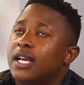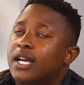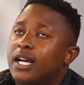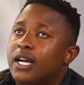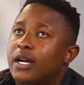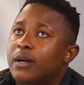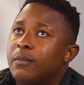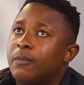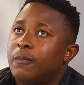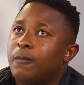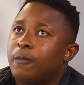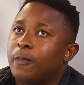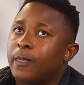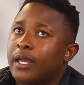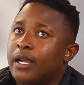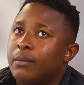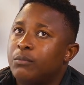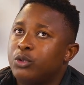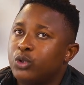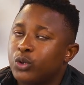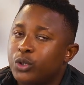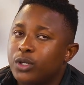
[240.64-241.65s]
I'm
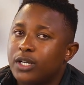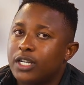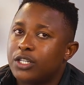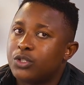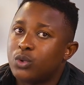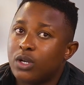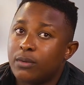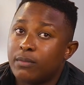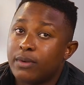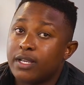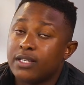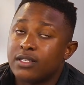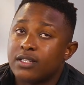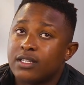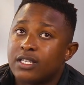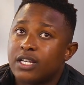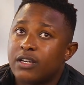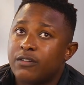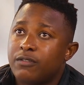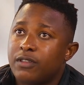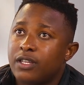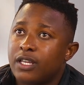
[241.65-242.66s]
sure you guys do amazing
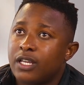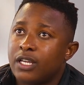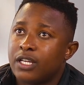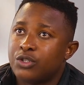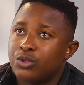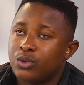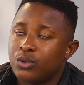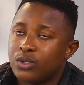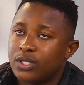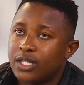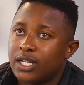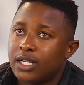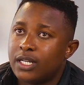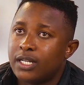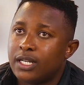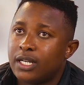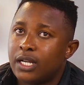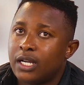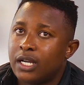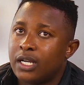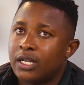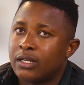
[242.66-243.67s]
stuff there. As you
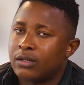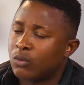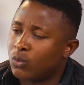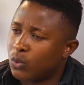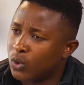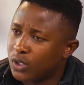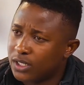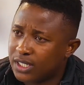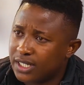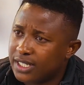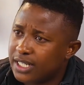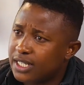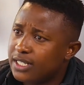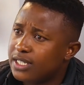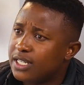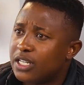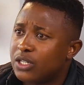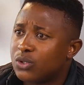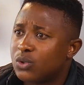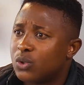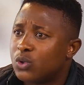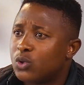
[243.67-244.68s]
said, water
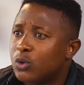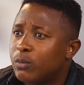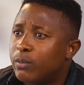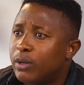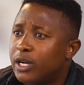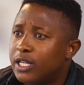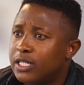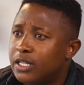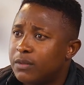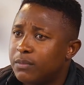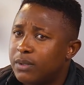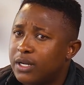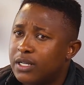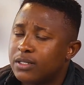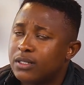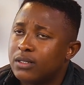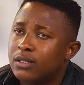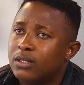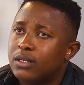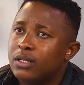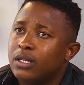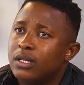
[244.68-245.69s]
testing is also part and
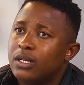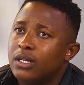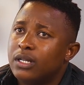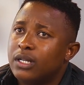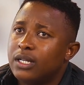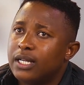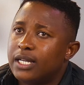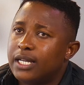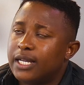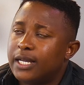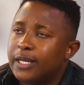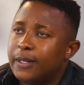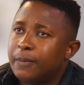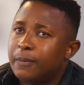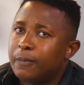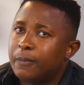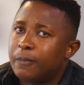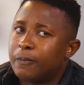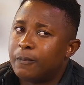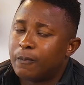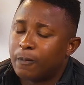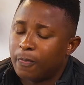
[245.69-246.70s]
parcel.
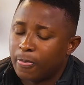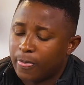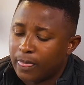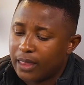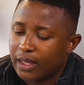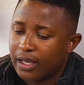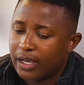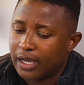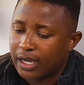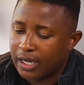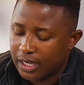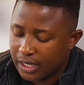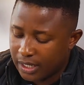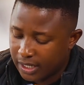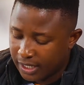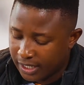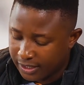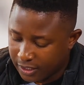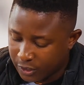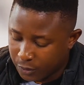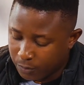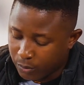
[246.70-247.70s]

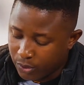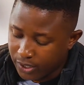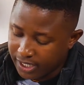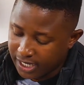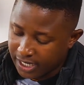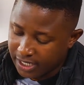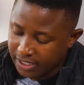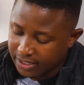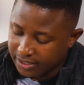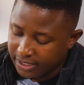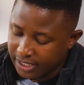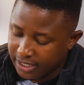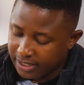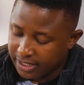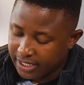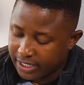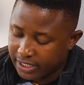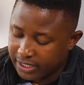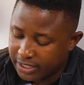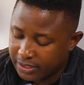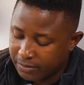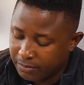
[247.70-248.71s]
At this point, I understand
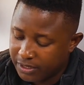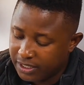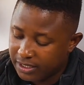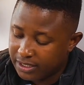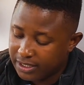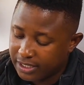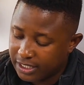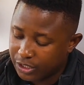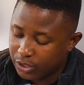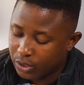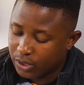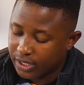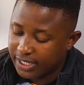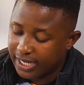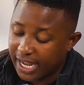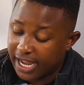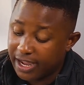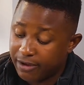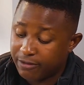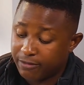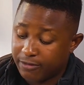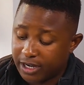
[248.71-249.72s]
that PEETS does not
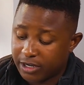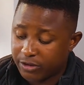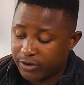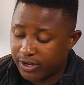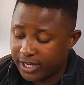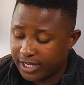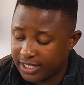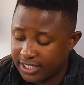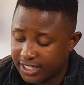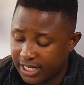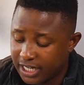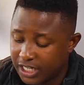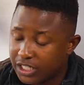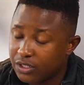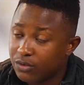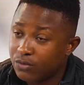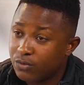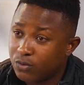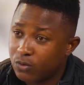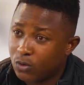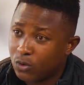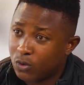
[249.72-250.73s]
have
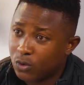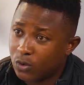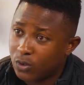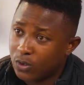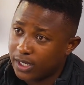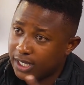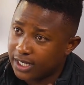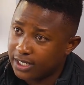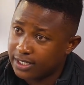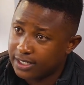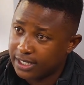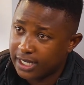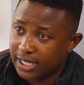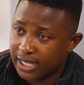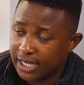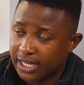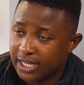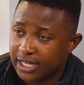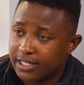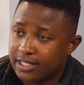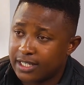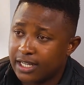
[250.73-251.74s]
accreditation for
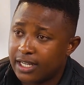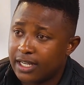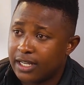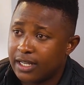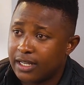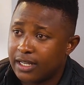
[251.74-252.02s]
NAS.